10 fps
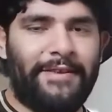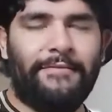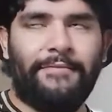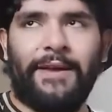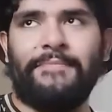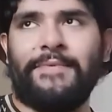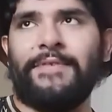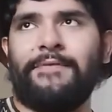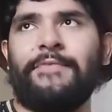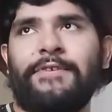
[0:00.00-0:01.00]
Reminds me
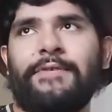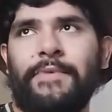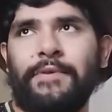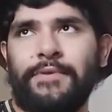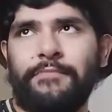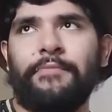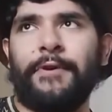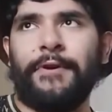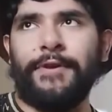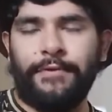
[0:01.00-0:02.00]
so much of the Super
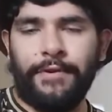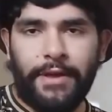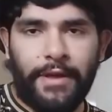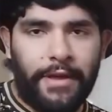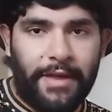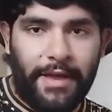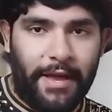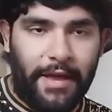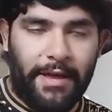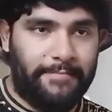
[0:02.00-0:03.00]
Mario
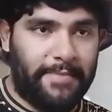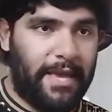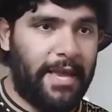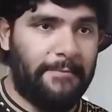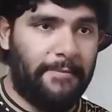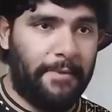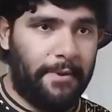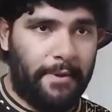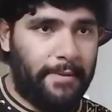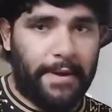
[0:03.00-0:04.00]
game, of
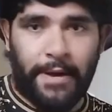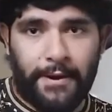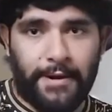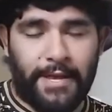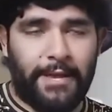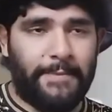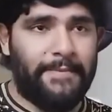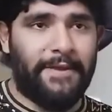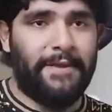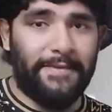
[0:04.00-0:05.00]
the car game.
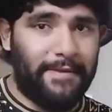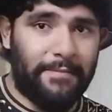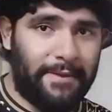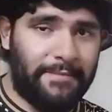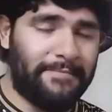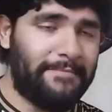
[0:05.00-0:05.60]
You know what I mean?